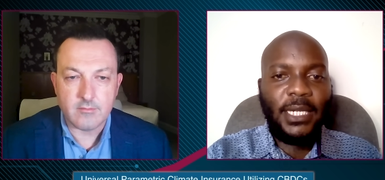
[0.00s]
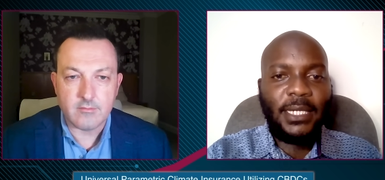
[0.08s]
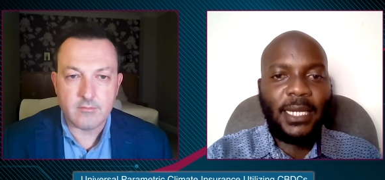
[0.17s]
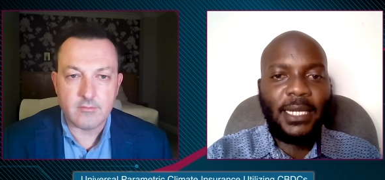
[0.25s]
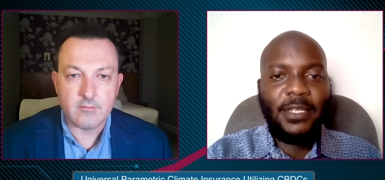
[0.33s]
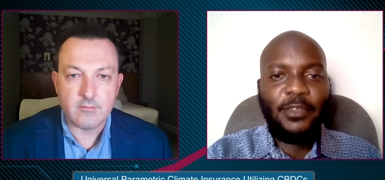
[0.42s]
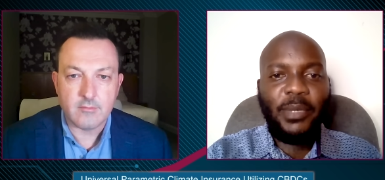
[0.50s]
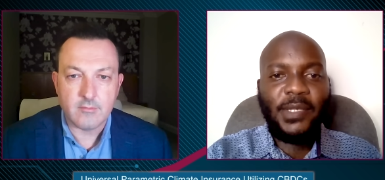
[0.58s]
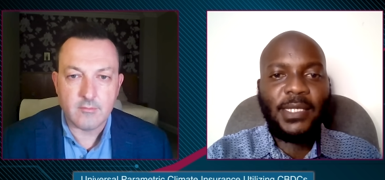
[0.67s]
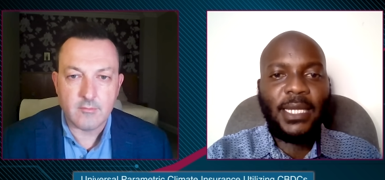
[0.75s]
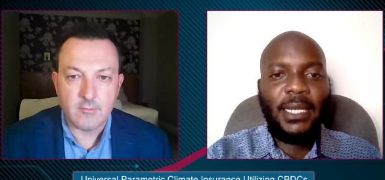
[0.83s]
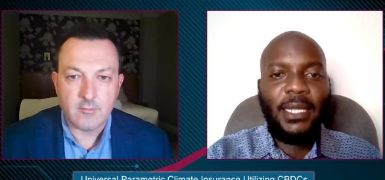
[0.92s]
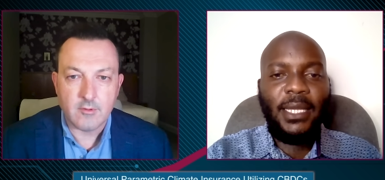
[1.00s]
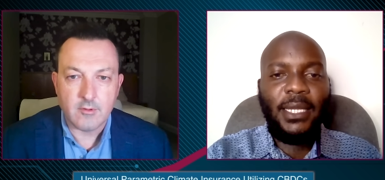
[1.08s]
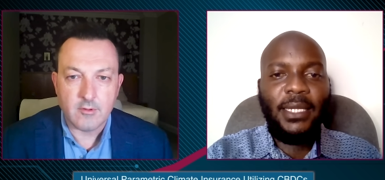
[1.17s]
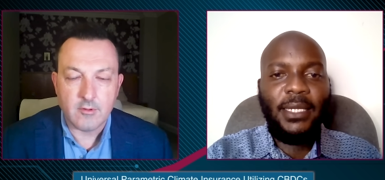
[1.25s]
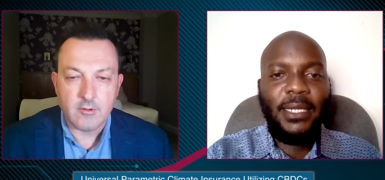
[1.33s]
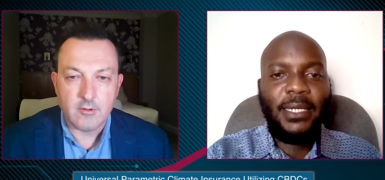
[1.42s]
Speaker 1: data is basically
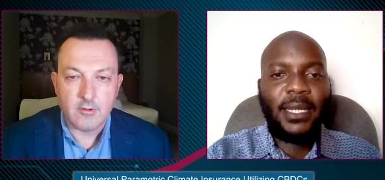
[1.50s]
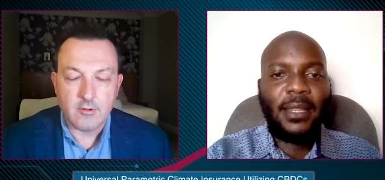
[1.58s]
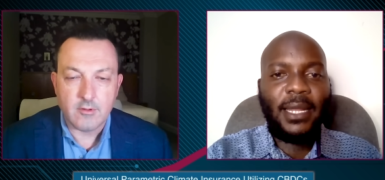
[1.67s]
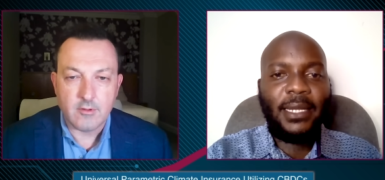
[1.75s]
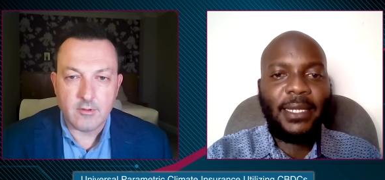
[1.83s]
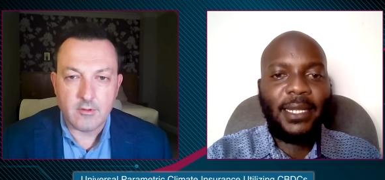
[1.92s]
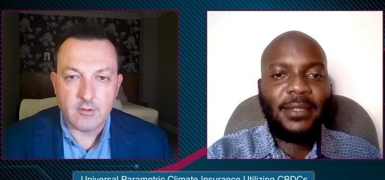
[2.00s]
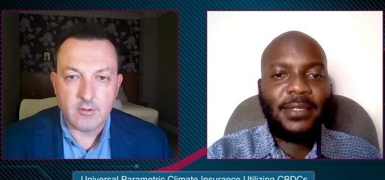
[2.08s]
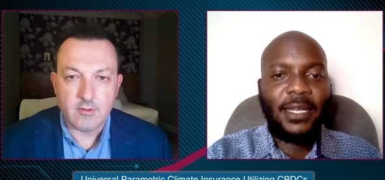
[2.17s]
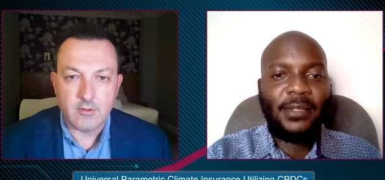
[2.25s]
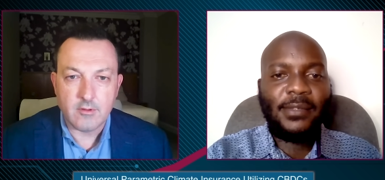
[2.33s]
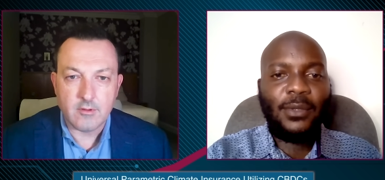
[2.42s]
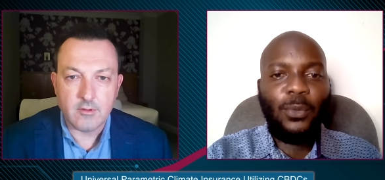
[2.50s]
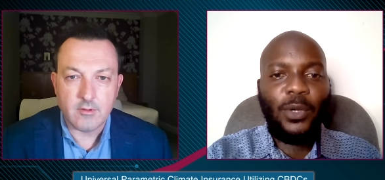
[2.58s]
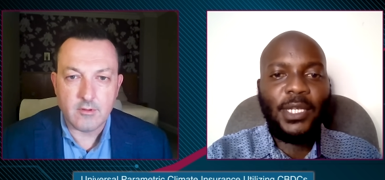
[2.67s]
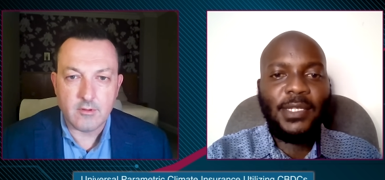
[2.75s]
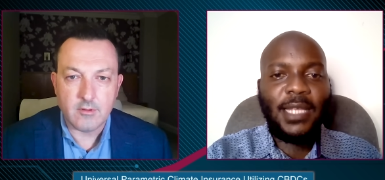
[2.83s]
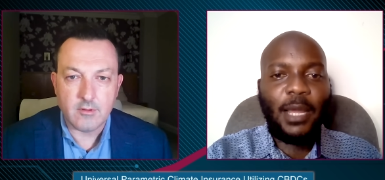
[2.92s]
any data that tells us
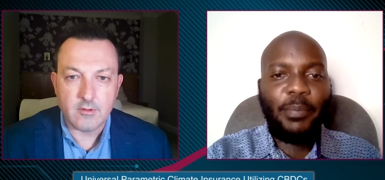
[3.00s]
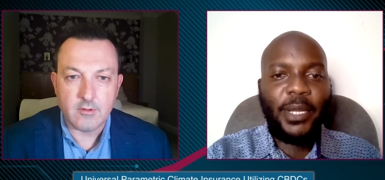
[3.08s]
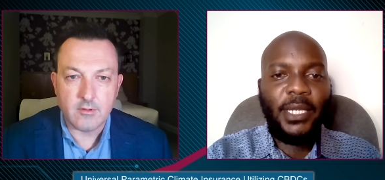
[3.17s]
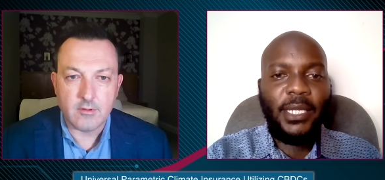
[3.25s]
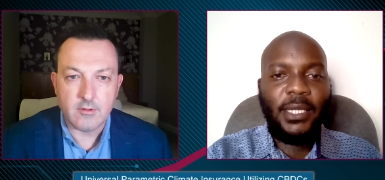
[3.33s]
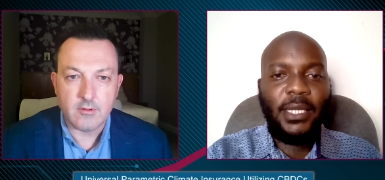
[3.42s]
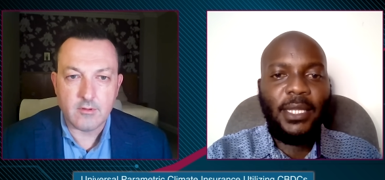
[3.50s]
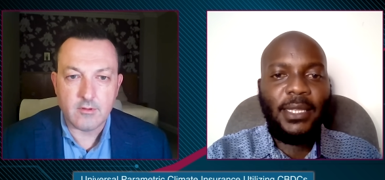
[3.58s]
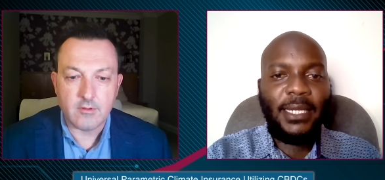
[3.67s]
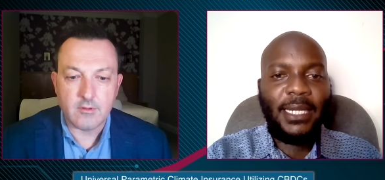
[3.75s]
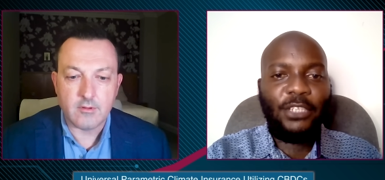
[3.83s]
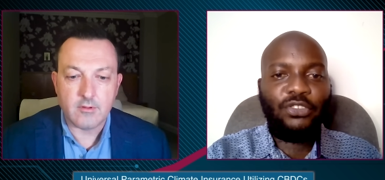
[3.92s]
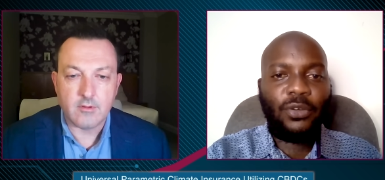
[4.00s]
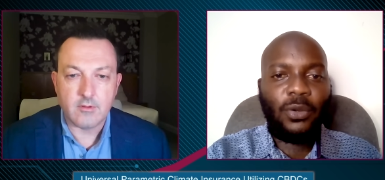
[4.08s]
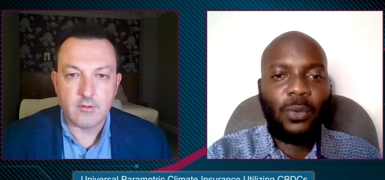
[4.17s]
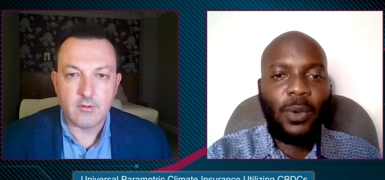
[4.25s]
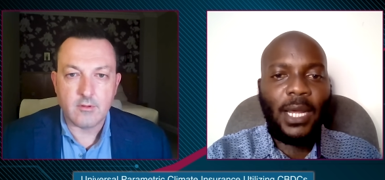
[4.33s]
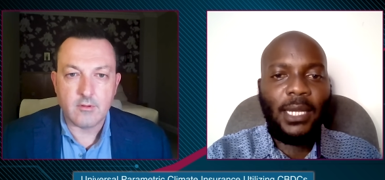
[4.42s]
what is happening in the
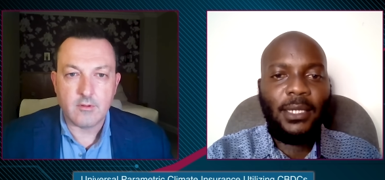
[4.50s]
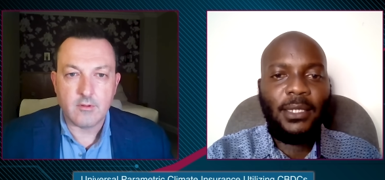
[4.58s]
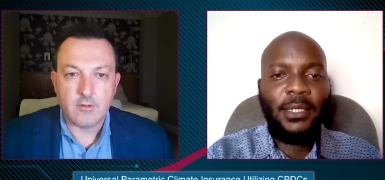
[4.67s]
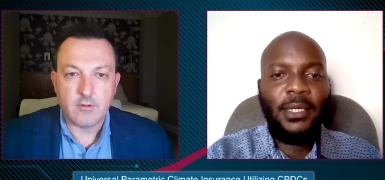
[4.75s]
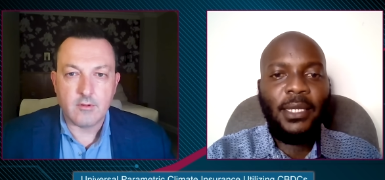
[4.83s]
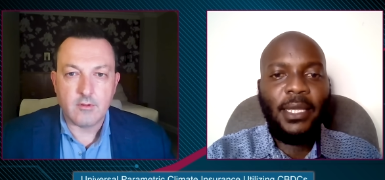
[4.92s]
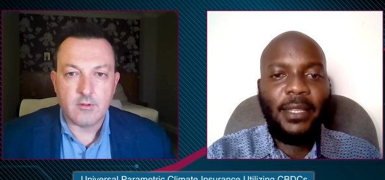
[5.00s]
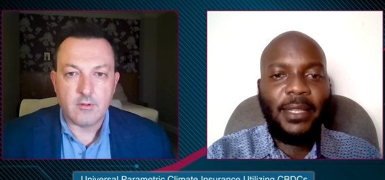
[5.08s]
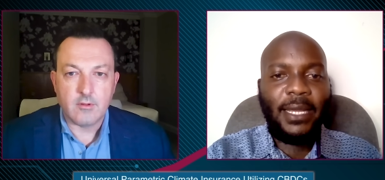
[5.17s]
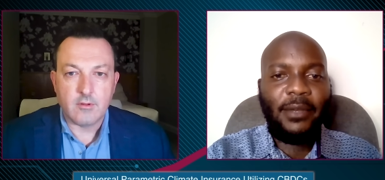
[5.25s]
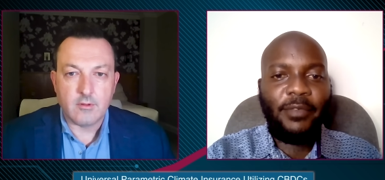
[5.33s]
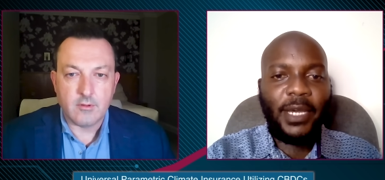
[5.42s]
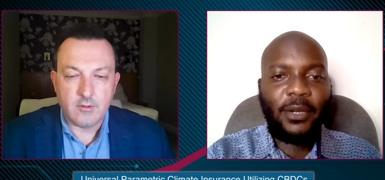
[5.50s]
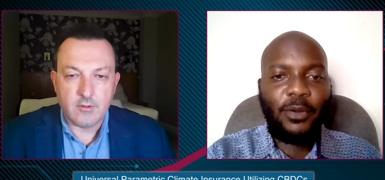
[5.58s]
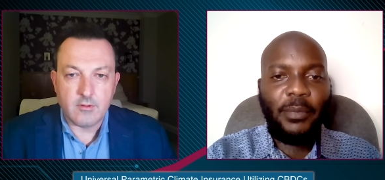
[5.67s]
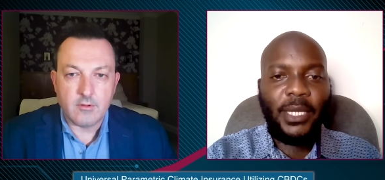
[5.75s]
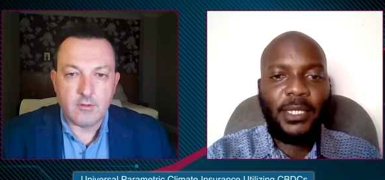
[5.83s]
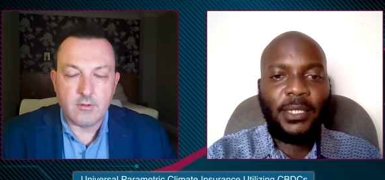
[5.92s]
natural world, in the
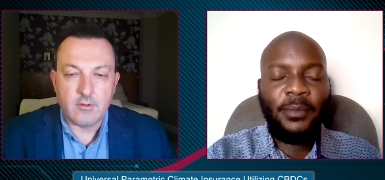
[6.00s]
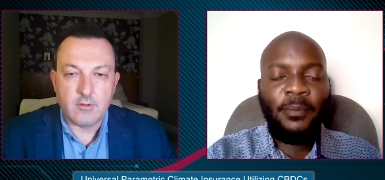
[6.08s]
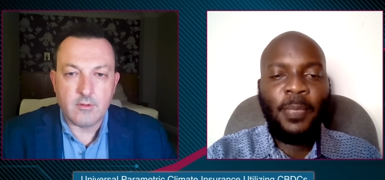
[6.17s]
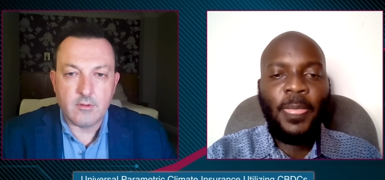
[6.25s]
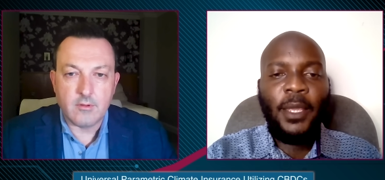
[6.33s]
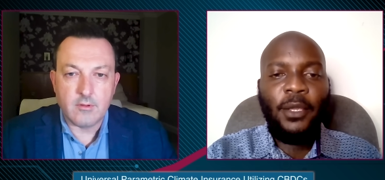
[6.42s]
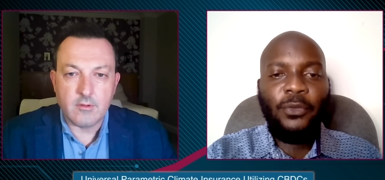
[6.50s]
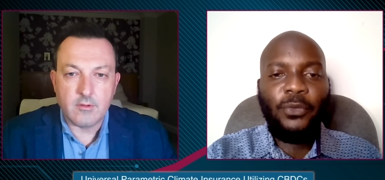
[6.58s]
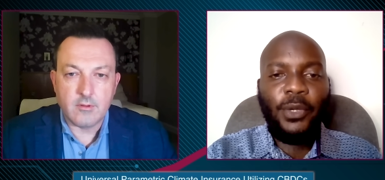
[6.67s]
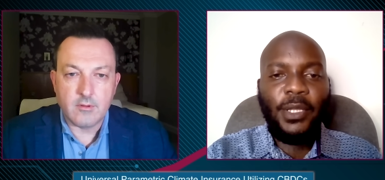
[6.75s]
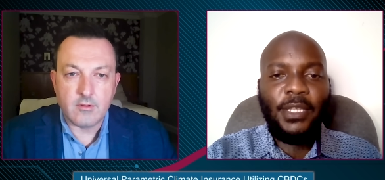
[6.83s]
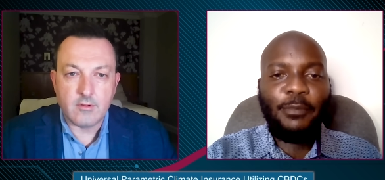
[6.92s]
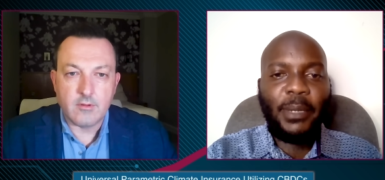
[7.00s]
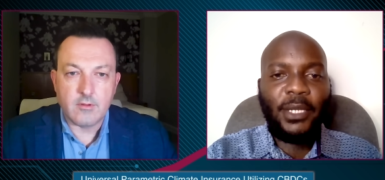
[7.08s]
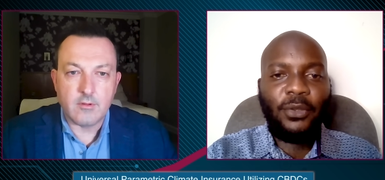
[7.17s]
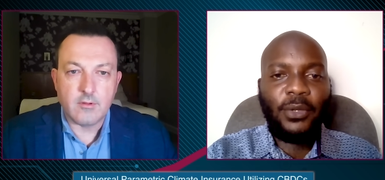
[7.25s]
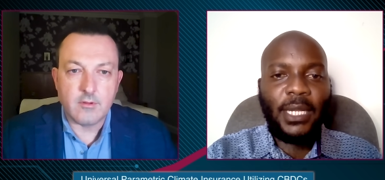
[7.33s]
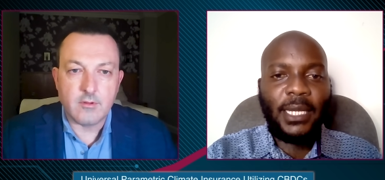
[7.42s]
environment. So in this
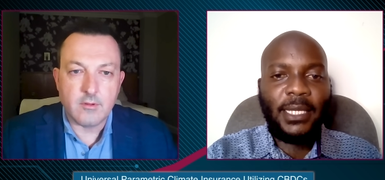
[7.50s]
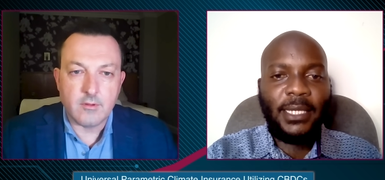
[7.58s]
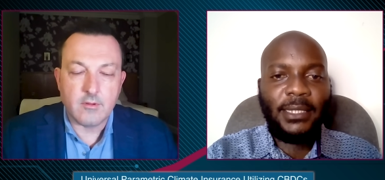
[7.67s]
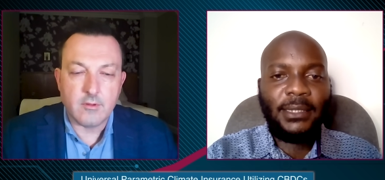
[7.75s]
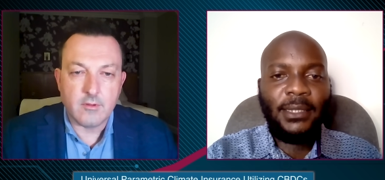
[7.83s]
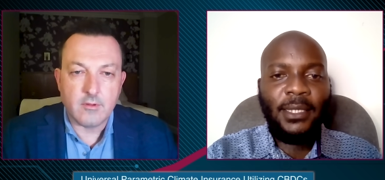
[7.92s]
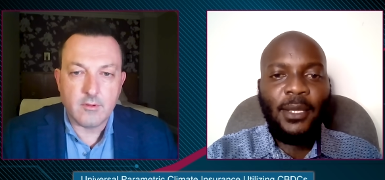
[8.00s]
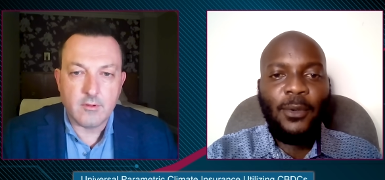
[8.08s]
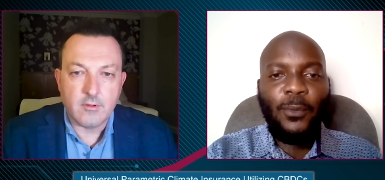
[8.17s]
particular case,